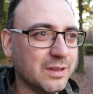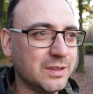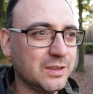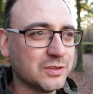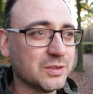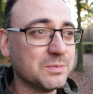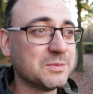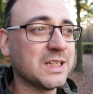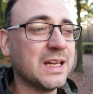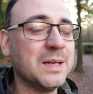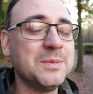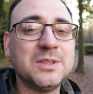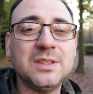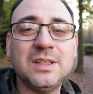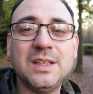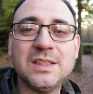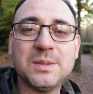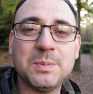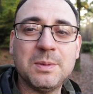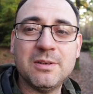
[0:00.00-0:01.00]
sometimes you
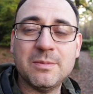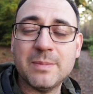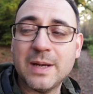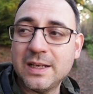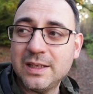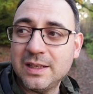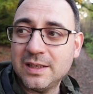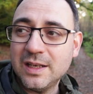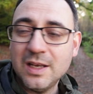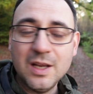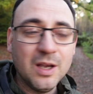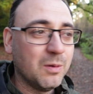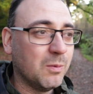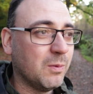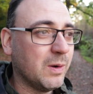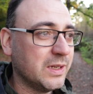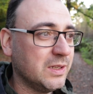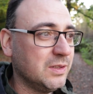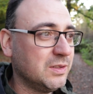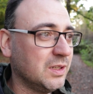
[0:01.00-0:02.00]
need to be reminded
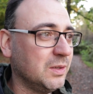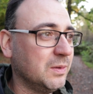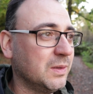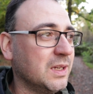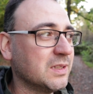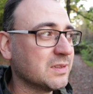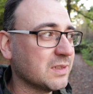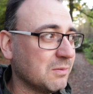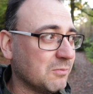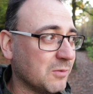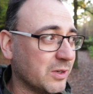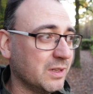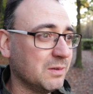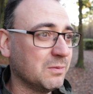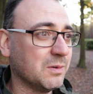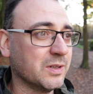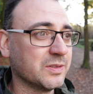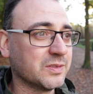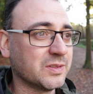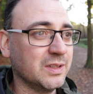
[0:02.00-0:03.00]
why you do this and what it
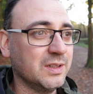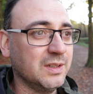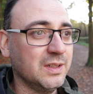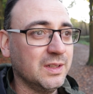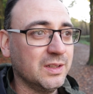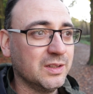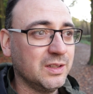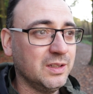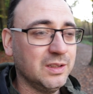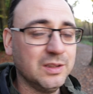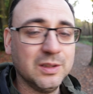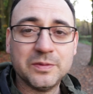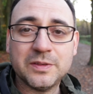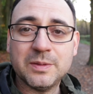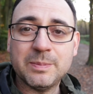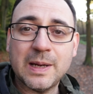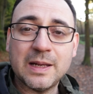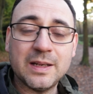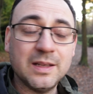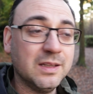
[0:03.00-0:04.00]
was that you
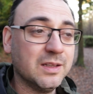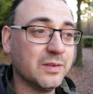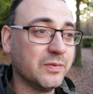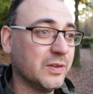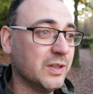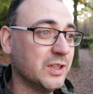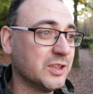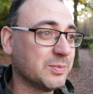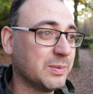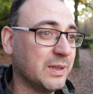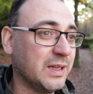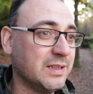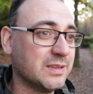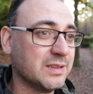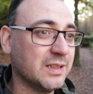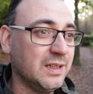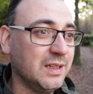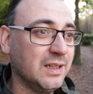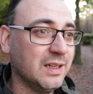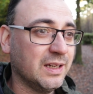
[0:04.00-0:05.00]
loved about it in the first place.